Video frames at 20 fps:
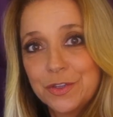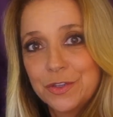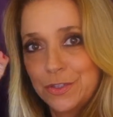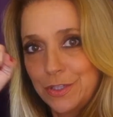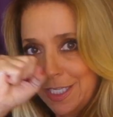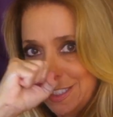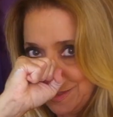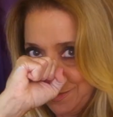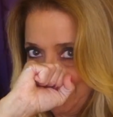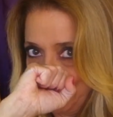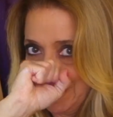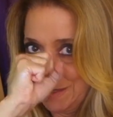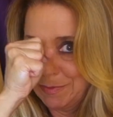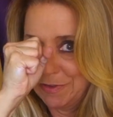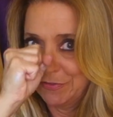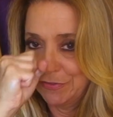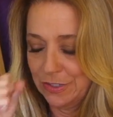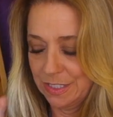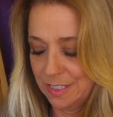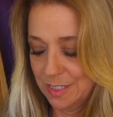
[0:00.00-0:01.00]
that's the
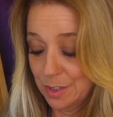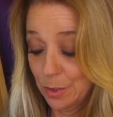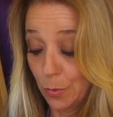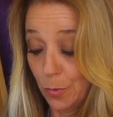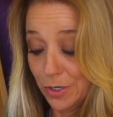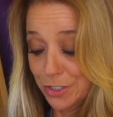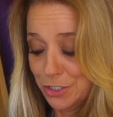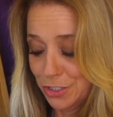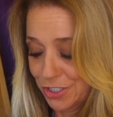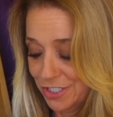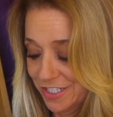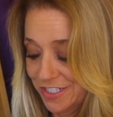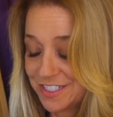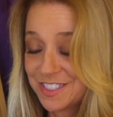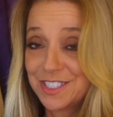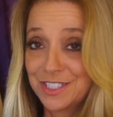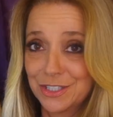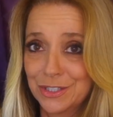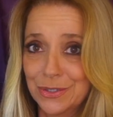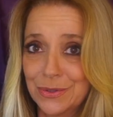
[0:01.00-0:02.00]
baby foot. So what you're
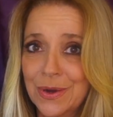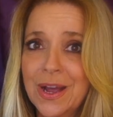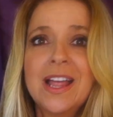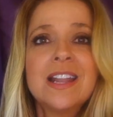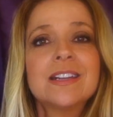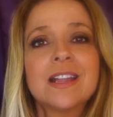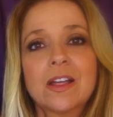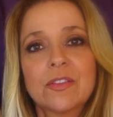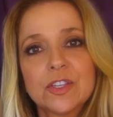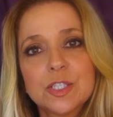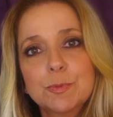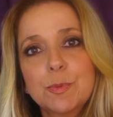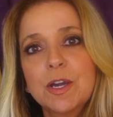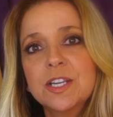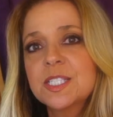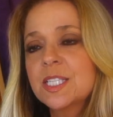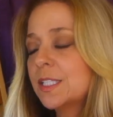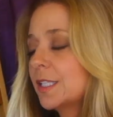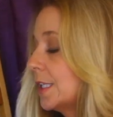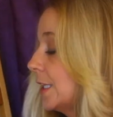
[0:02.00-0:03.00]
gonna do, now this
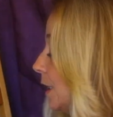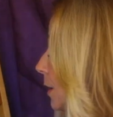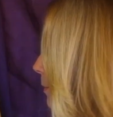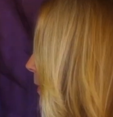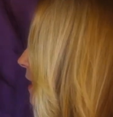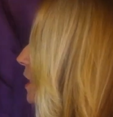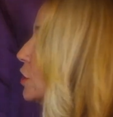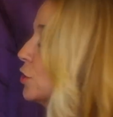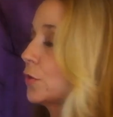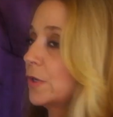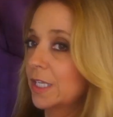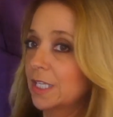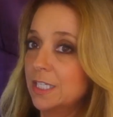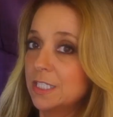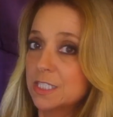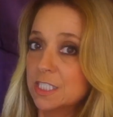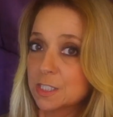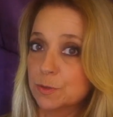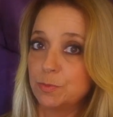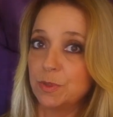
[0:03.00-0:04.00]
part's a little bit
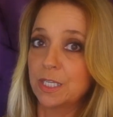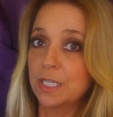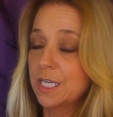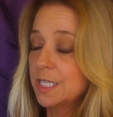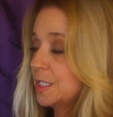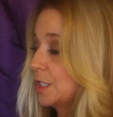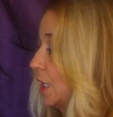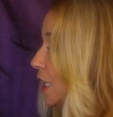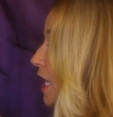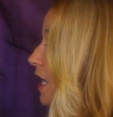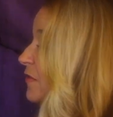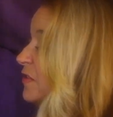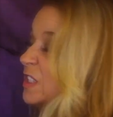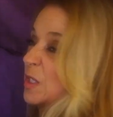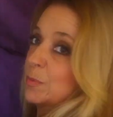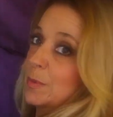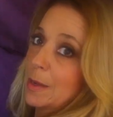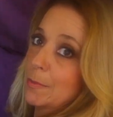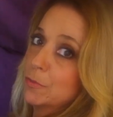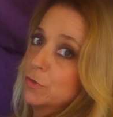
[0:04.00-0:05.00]
tricky just because your
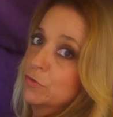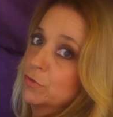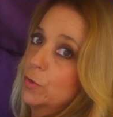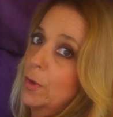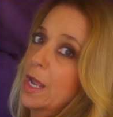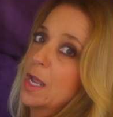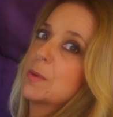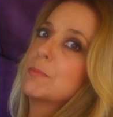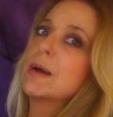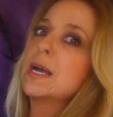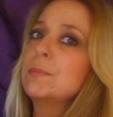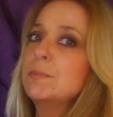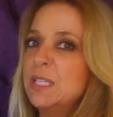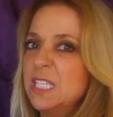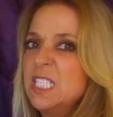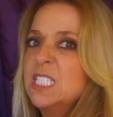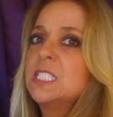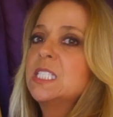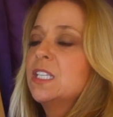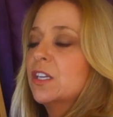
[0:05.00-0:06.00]
canvas might move around. It might be
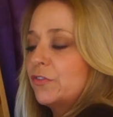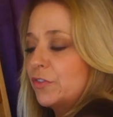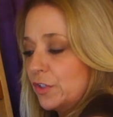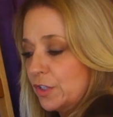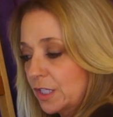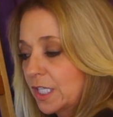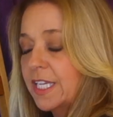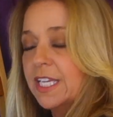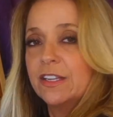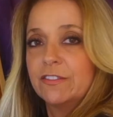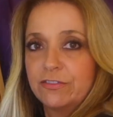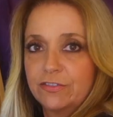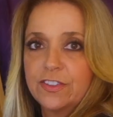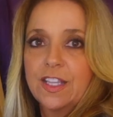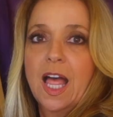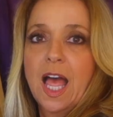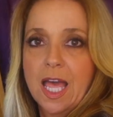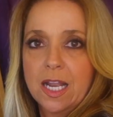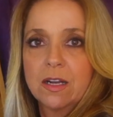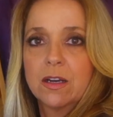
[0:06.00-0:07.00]
easier if you lay it
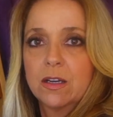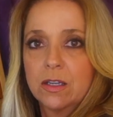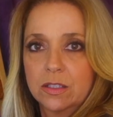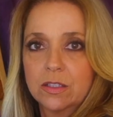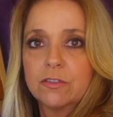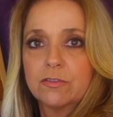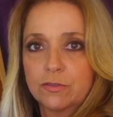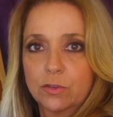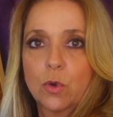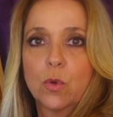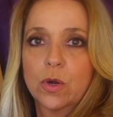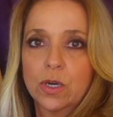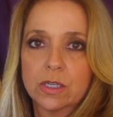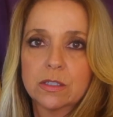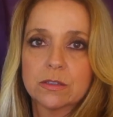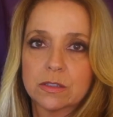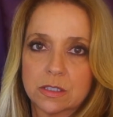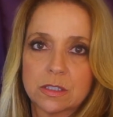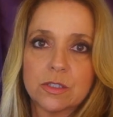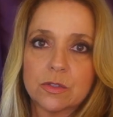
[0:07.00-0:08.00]
flat on the
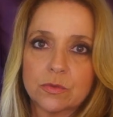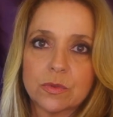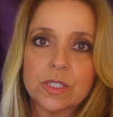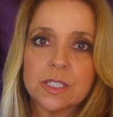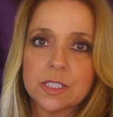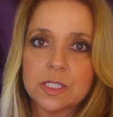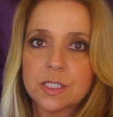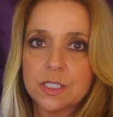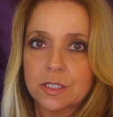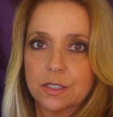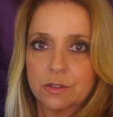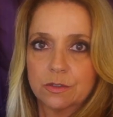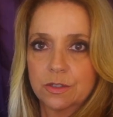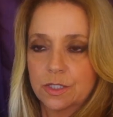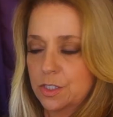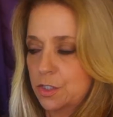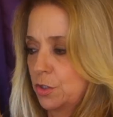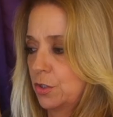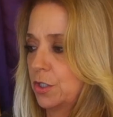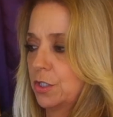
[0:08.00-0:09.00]
floor to do this, you know,
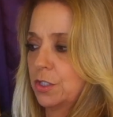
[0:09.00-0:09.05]
because you're